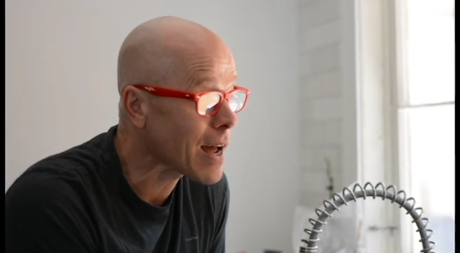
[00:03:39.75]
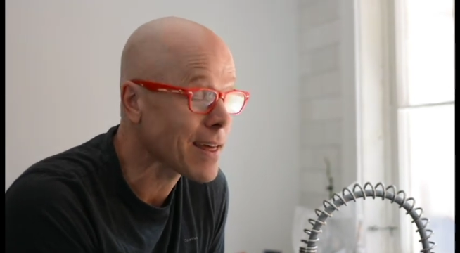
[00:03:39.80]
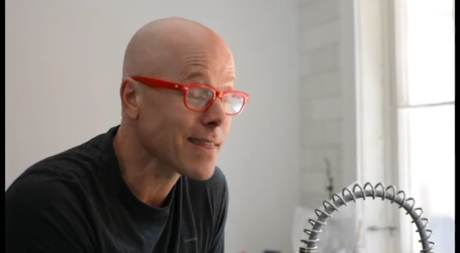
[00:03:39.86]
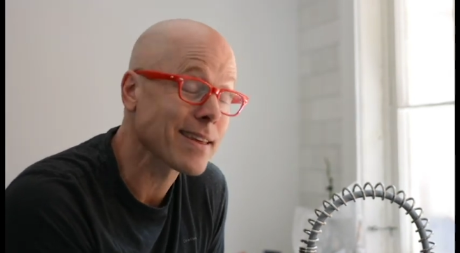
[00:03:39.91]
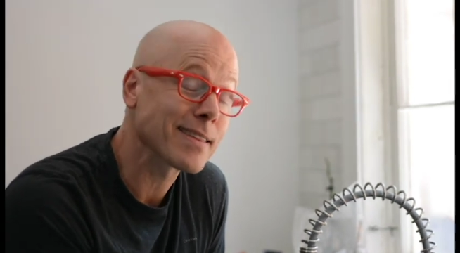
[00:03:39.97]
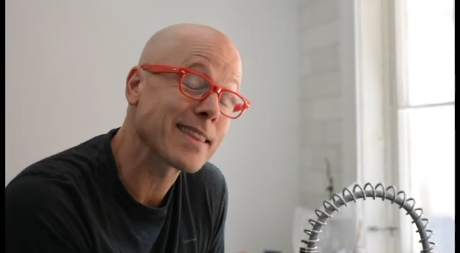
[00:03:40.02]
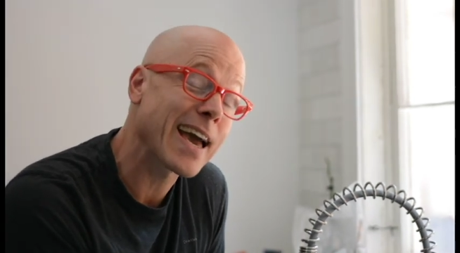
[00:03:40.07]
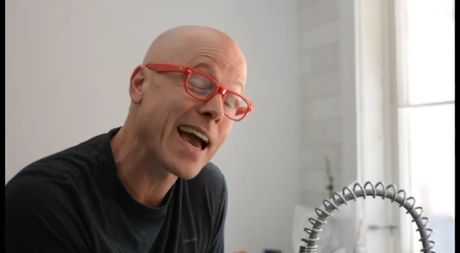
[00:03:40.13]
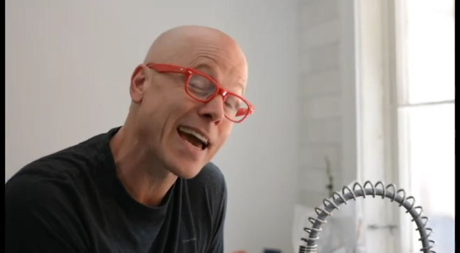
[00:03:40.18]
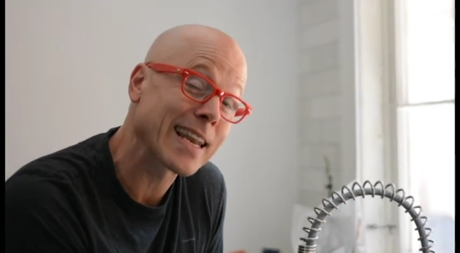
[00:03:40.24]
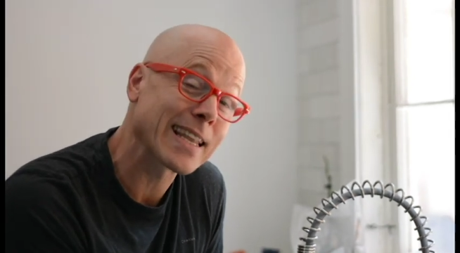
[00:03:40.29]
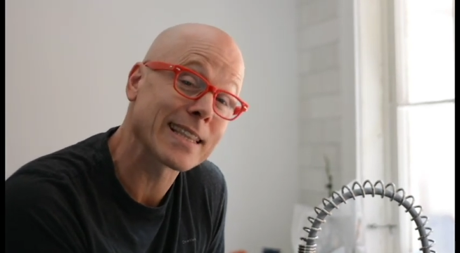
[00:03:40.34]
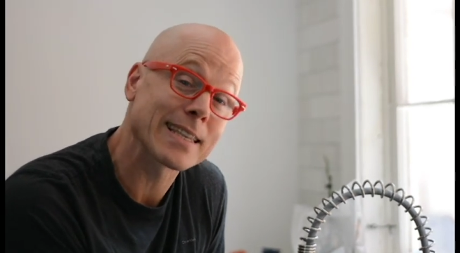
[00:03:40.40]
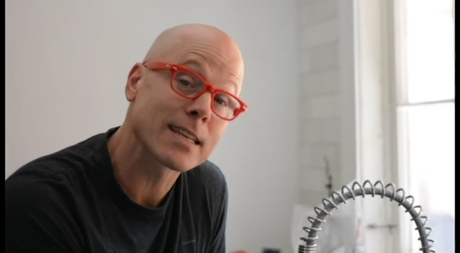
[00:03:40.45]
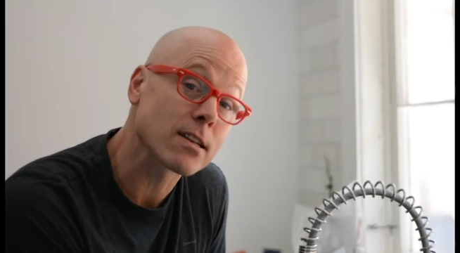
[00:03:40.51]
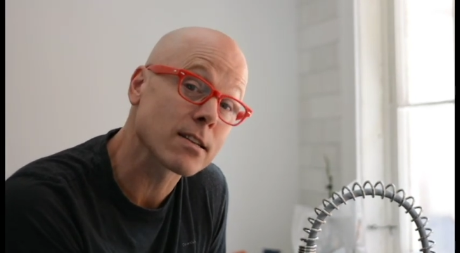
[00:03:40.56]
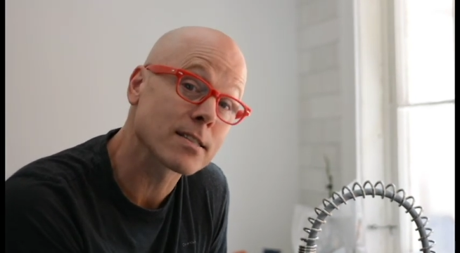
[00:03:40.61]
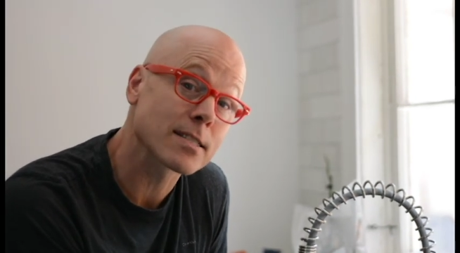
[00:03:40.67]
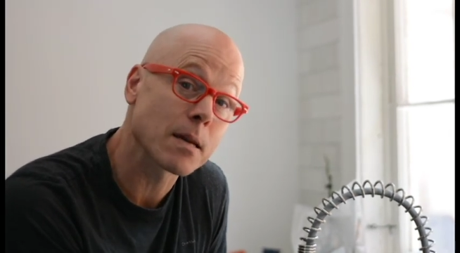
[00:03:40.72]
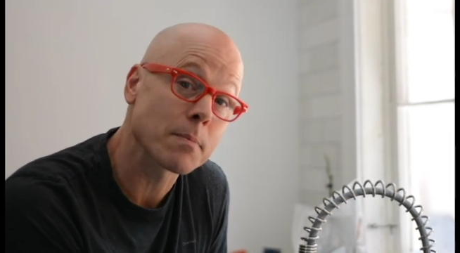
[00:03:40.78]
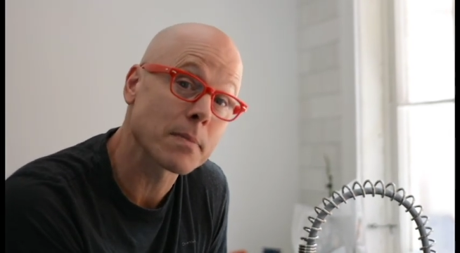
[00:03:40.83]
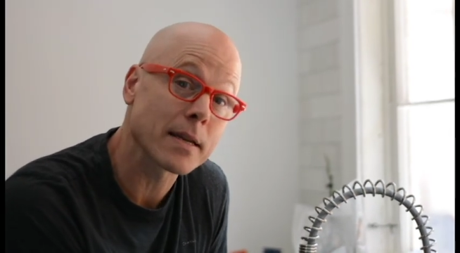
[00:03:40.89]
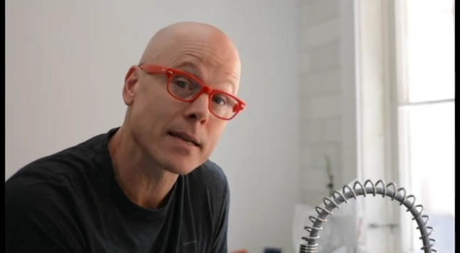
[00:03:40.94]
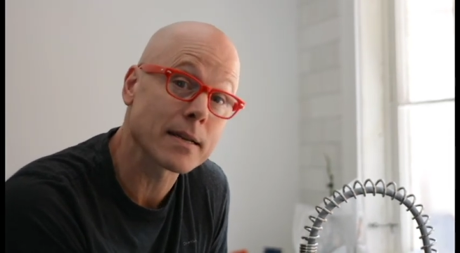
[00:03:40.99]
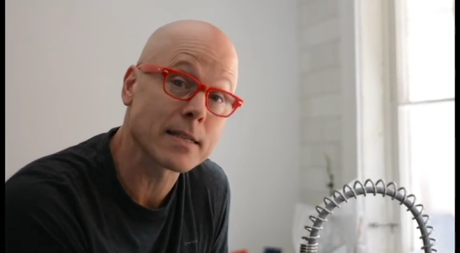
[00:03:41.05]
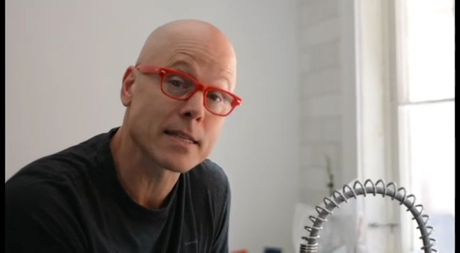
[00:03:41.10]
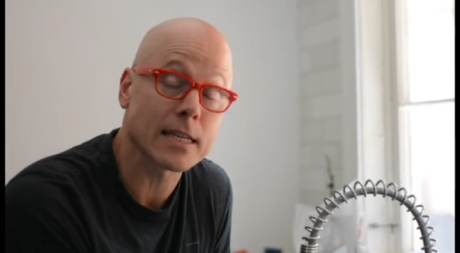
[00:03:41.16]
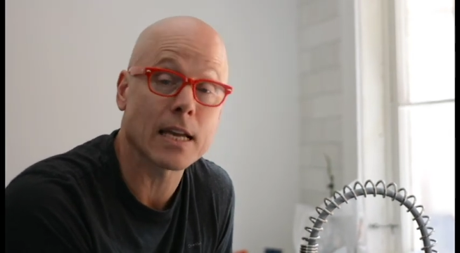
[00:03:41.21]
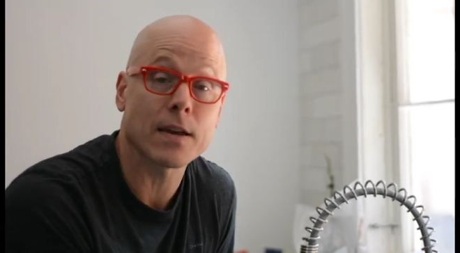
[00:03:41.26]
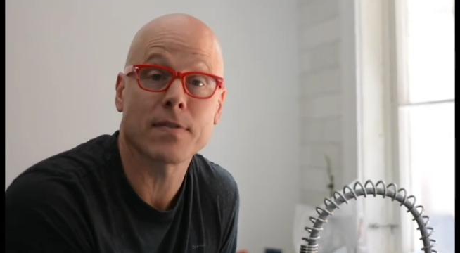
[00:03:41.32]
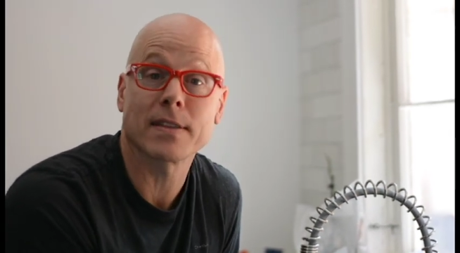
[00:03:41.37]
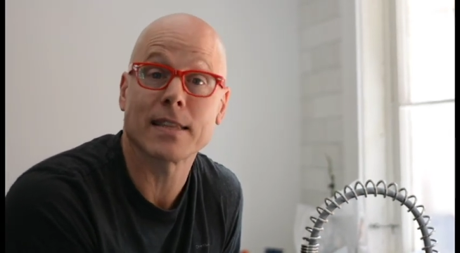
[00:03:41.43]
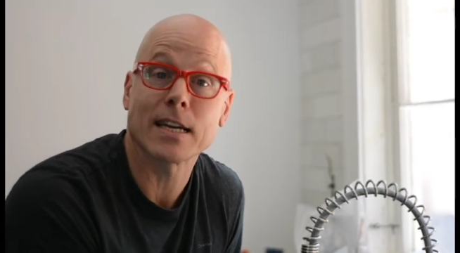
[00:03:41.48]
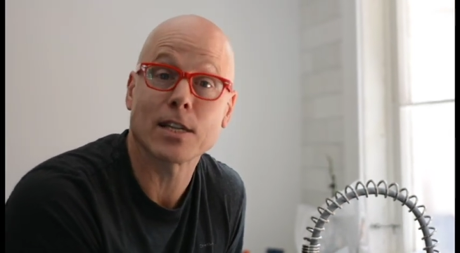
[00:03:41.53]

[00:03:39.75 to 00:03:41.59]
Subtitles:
I think they add a little something to give it